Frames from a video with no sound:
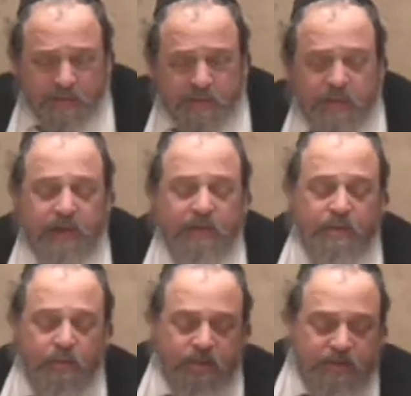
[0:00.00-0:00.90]
So now the
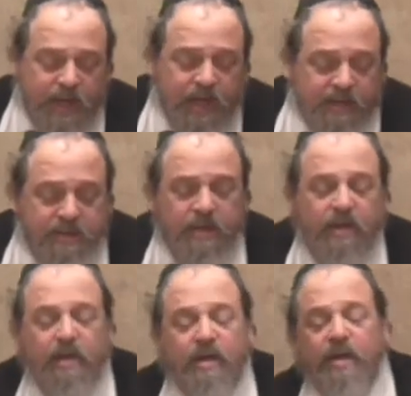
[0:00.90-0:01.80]
Gemora says,
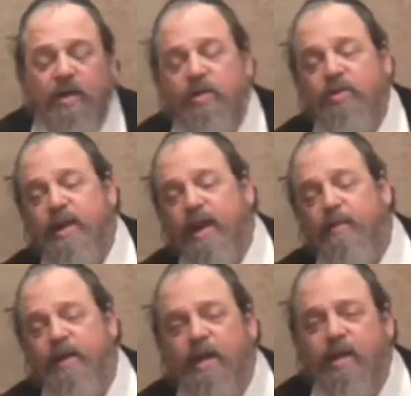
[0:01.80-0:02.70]
you're telling
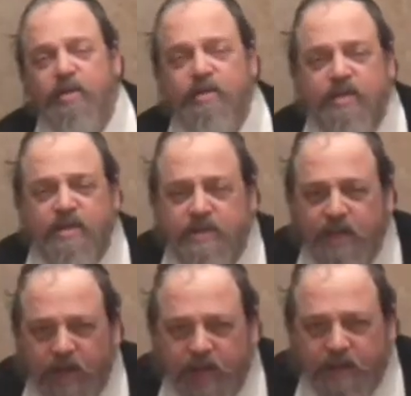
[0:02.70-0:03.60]
me I can use the
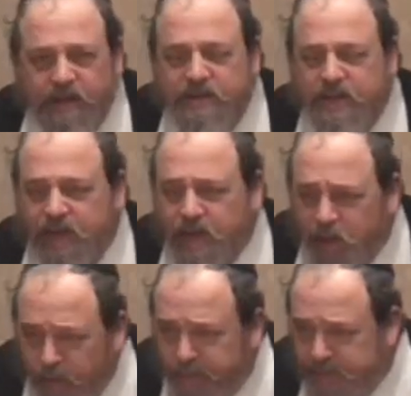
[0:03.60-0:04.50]
side that's like a
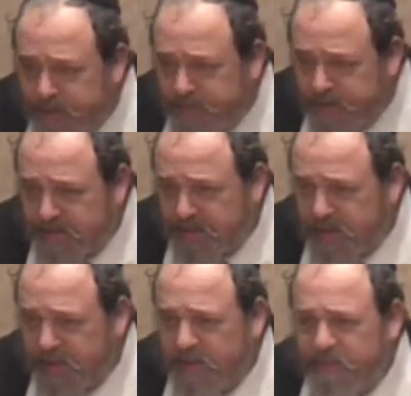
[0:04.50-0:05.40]
kofitz,
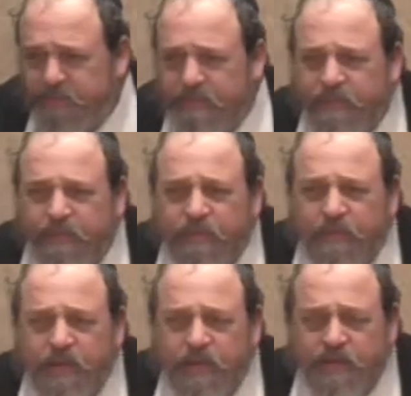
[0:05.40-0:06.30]
basically.
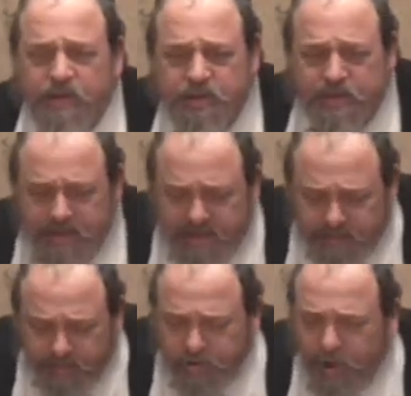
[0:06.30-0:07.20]
It's just a
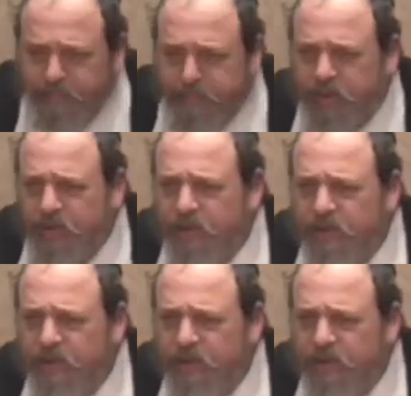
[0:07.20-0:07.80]
simple chopper.